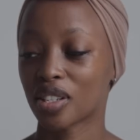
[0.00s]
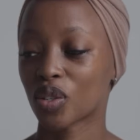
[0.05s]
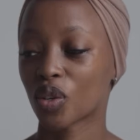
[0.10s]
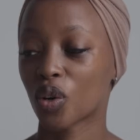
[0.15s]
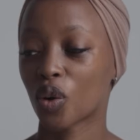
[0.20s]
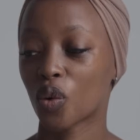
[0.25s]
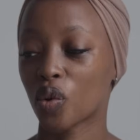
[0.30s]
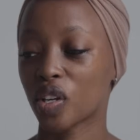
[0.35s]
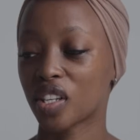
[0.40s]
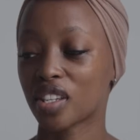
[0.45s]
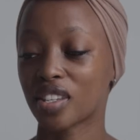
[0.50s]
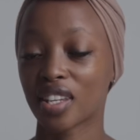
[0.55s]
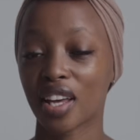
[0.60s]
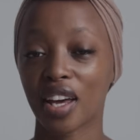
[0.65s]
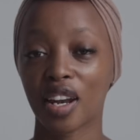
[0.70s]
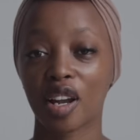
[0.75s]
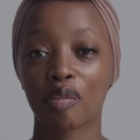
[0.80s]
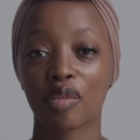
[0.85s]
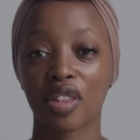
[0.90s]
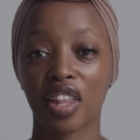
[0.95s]
So we
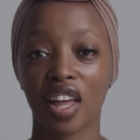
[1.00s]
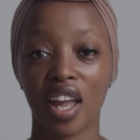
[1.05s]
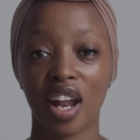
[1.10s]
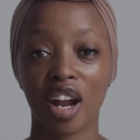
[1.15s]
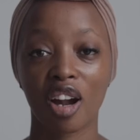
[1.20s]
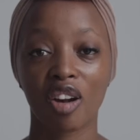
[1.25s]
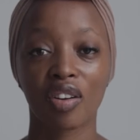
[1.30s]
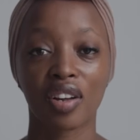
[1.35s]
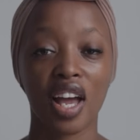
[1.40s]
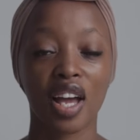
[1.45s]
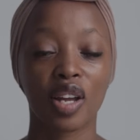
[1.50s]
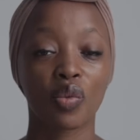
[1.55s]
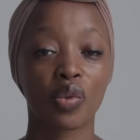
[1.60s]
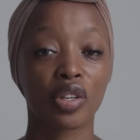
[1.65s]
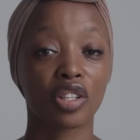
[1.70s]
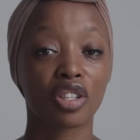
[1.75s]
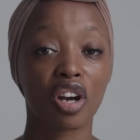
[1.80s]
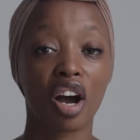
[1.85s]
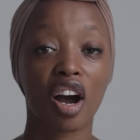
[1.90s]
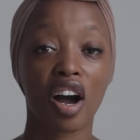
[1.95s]
sat up there and
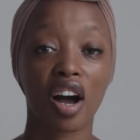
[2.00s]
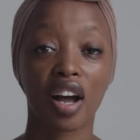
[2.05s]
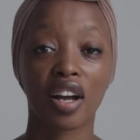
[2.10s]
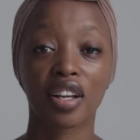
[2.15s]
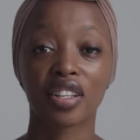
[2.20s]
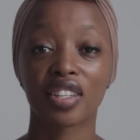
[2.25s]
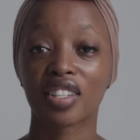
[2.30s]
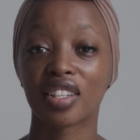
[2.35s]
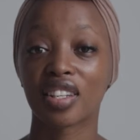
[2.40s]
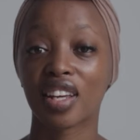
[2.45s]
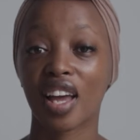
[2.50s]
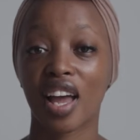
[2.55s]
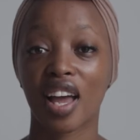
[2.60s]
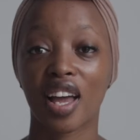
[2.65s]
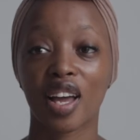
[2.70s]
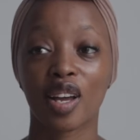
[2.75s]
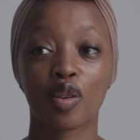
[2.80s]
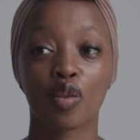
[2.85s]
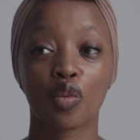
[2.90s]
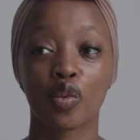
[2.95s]
we talked
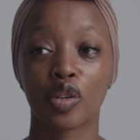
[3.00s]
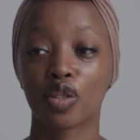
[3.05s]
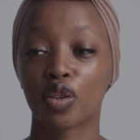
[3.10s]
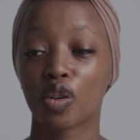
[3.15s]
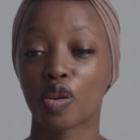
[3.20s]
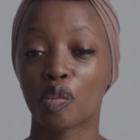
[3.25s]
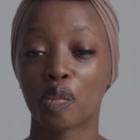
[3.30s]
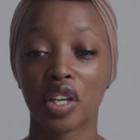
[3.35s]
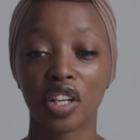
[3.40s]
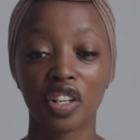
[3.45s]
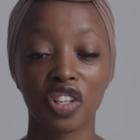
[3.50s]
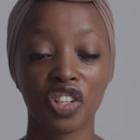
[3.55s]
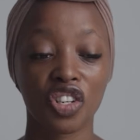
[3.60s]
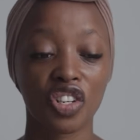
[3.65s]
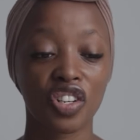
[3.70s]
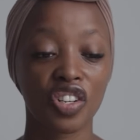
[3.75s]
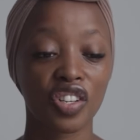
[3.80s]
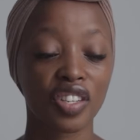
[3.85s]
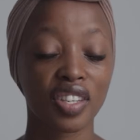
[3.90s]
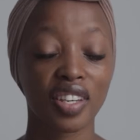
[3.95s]
and we took
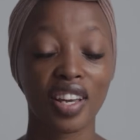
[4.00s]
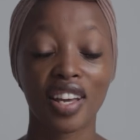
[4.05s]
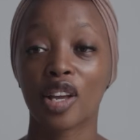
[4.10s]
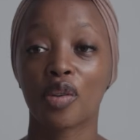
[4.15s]
pictures.